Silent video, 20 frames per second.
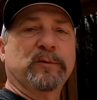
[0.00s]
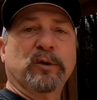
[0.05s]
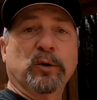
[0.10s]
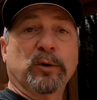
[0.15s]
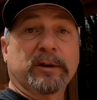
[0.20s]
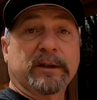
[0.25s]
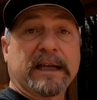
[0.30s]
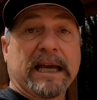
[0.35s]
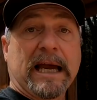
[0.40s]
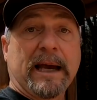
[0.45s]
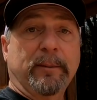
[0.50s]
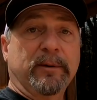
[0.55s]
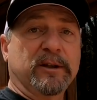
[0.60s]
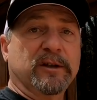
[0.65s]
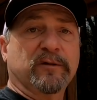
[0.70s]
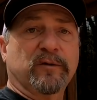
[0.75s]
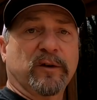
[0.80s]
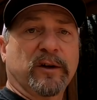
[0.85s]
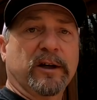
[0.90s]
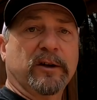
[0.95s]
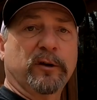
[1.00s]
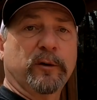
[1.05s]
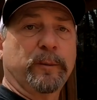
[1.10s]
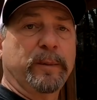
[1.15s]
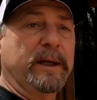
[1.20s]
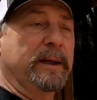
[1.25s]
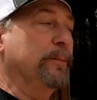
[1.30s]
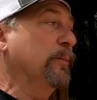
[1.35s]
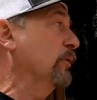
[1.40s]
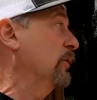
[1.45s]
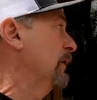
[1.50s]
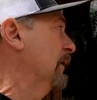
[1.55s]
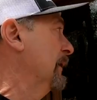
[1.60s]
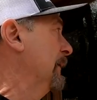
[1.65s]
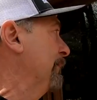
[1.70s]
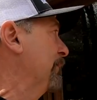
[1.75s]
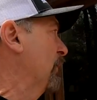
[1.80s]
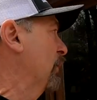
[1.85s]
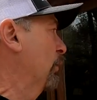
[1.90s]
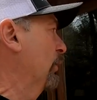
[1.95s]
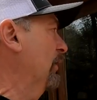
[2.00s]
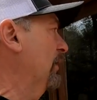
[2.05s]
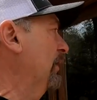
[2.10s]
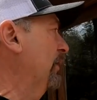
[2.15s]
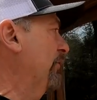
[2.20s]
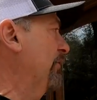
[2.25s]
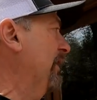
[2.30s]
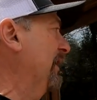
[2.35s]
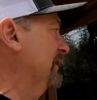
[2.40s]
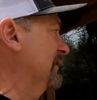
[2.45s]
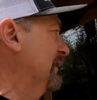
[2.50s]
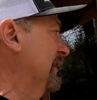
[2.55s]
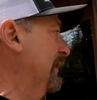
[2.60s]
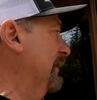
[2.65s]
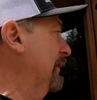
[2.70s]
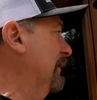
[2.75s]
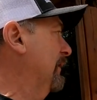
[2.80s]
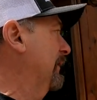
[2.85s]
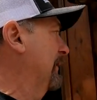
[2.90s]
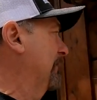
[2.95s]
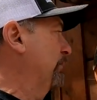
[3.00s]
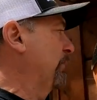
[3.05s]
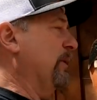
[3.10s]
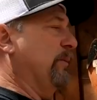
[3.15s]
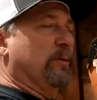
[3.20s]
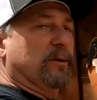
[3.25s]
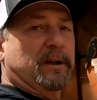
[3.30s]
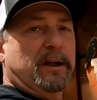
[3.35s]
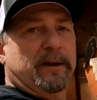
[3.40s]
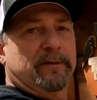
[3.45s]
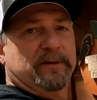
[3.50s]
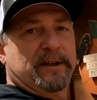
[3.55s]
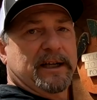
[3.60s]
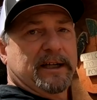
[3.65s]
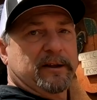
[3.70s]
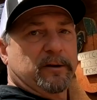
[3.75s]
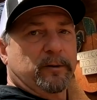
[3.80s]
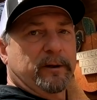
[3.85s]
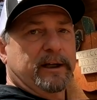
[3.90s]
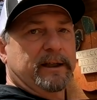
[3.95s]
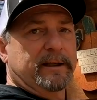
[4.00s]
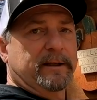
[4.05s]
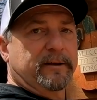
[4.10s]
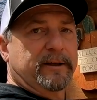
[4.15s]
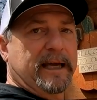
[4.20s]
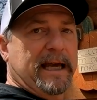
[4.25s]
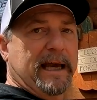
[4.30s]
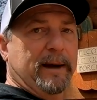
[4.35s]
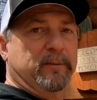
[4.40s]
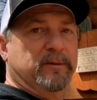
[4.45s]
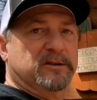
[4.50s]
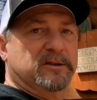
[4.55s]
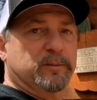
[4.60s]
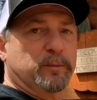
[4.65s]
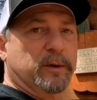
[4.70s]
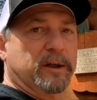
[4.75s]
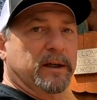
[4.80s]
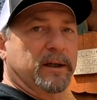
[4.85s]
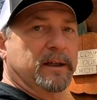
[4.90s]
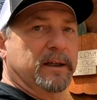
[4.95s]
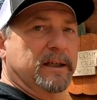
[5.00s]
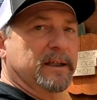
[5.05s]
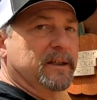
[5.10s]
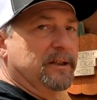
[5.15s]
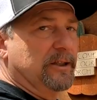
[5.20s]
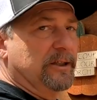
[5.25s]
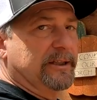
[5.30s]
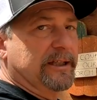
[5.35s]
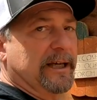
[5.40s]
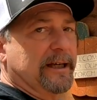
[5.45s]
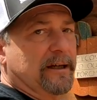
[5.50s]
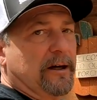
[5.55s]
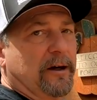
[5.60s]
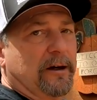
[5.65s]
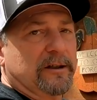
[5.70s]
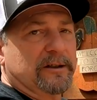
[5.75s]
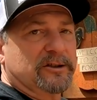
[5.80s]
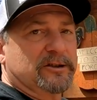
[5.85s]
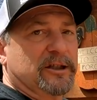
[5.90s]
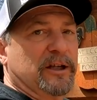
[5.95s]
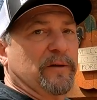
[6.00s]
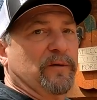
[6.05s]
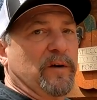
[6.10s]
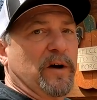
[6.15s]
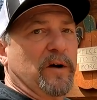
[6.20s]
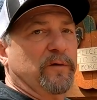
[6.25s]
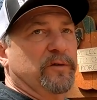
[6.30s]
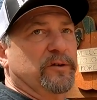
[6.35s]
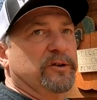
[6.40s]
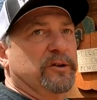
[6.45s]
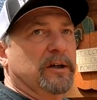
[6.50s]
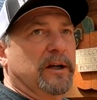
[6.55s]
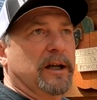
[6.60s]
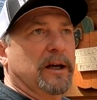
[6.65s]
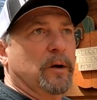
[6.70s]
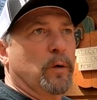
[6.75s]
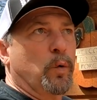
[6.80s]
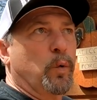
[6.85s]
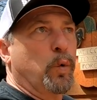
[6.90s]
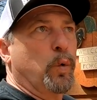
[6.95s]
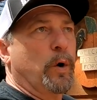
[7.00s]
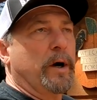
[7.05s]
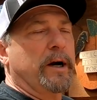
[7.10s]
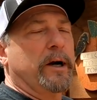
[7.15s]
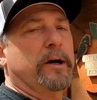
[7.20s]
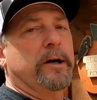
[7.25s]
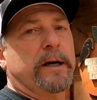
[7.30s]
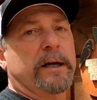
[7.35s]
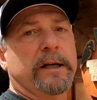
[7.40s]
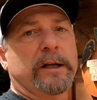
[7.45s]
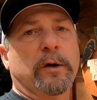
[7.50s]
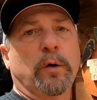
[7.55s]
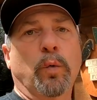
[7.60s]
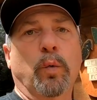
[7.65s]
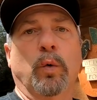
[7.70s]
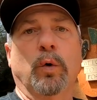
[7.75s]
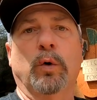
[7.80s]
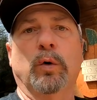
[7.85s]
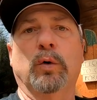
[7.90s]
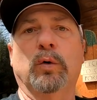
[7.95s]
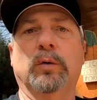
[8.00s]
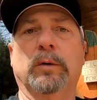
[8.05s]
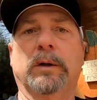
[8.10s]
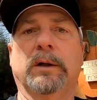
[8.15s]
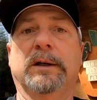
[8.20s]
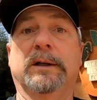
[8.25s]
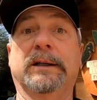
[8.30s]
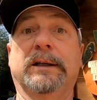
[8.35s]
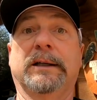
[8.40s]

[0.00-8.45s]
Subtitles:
doing cabins for other people. One of the things that people love decorating their cabins, but you take all this stuff off and you're like, where in the world